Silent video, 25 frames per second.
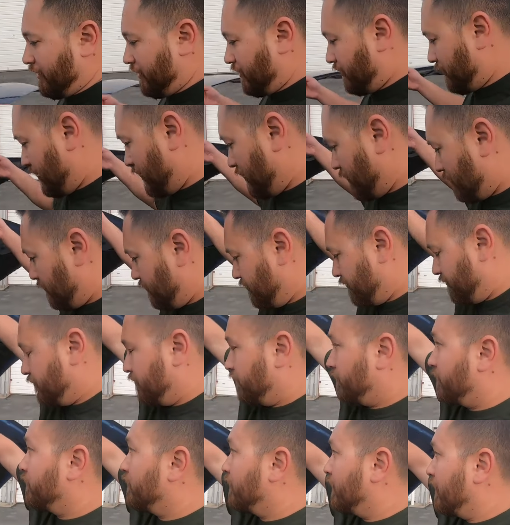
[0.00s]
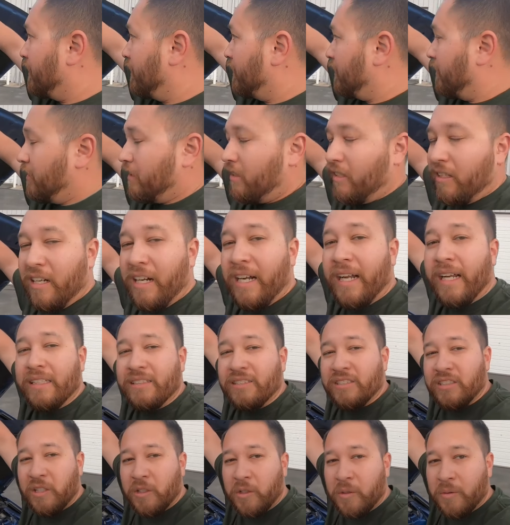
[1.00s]
There we go. All
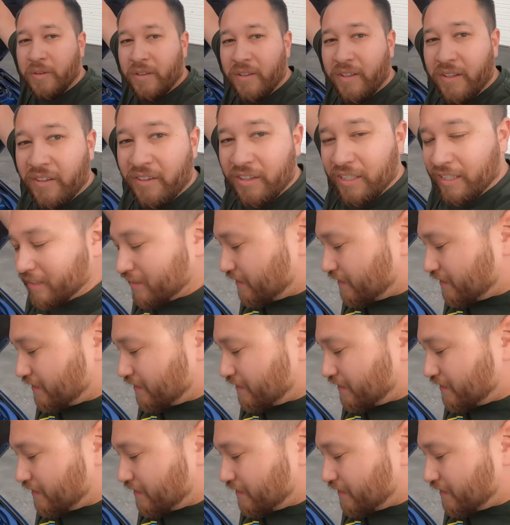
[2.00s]
right, so the